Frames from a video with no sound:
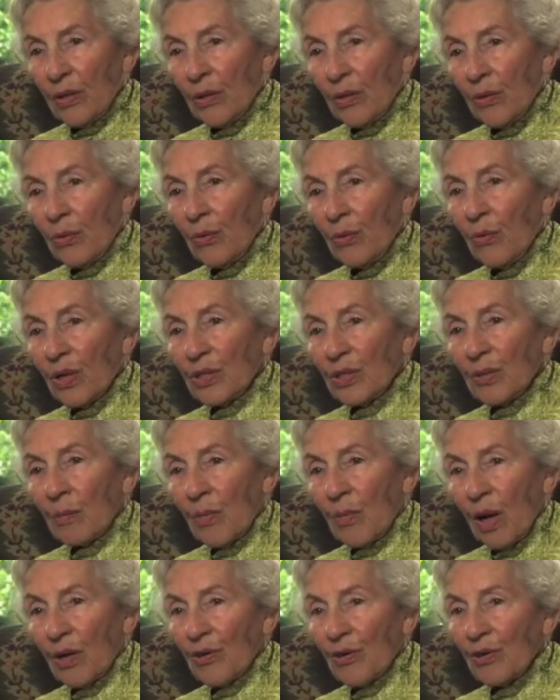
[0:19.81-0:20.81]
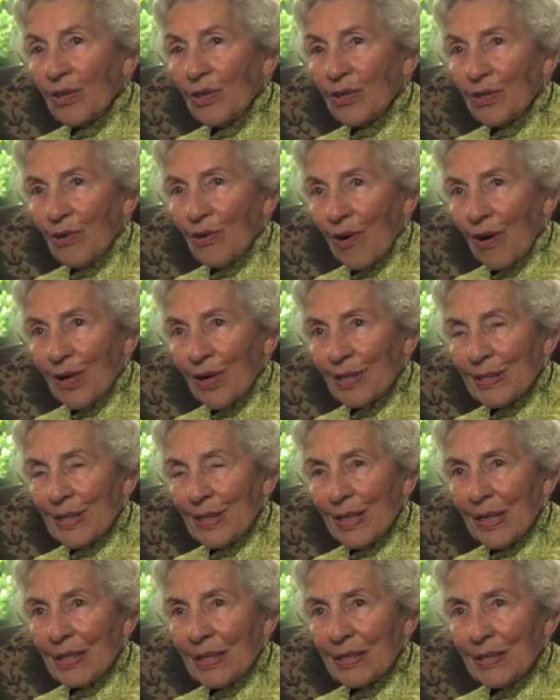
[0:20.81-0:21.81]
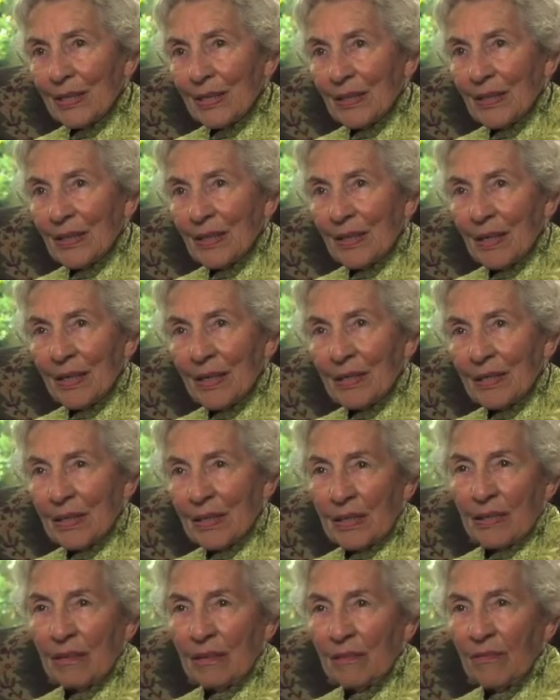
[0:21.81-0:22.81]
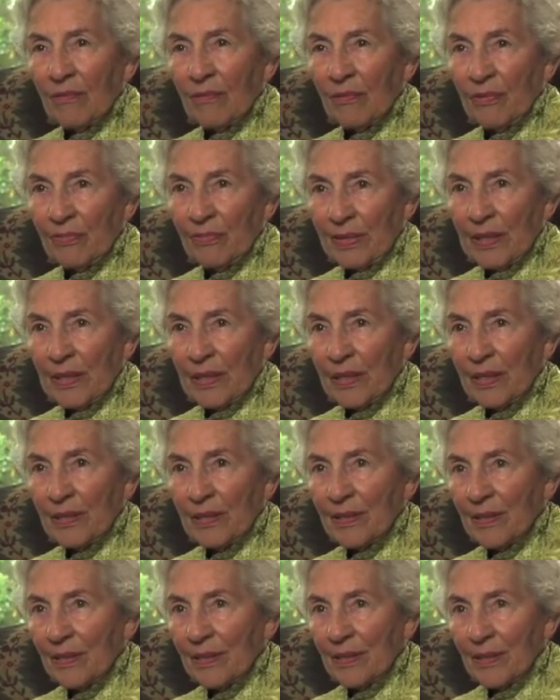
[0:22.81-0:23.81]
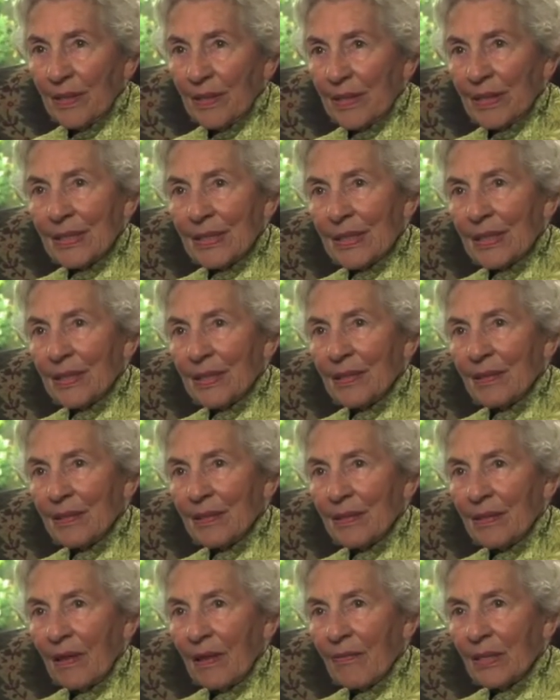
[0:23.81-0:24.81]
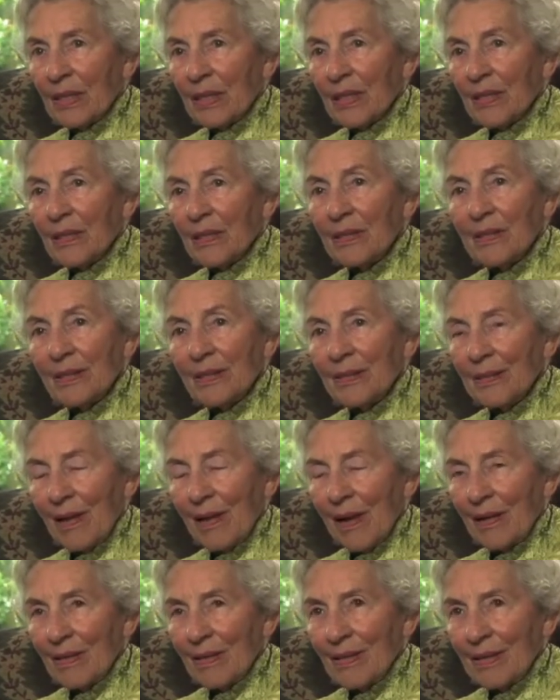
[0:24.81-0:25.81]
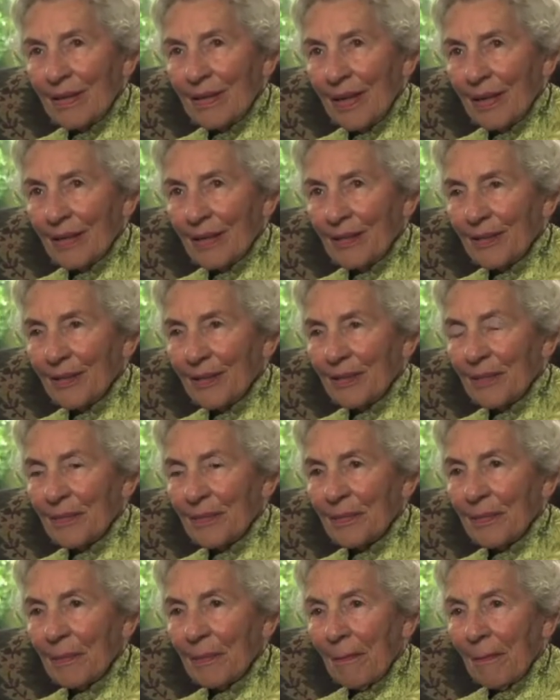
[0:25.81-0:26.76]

who was a modernist architect in the 1950s and 60s and 70s in Dallas, Texas.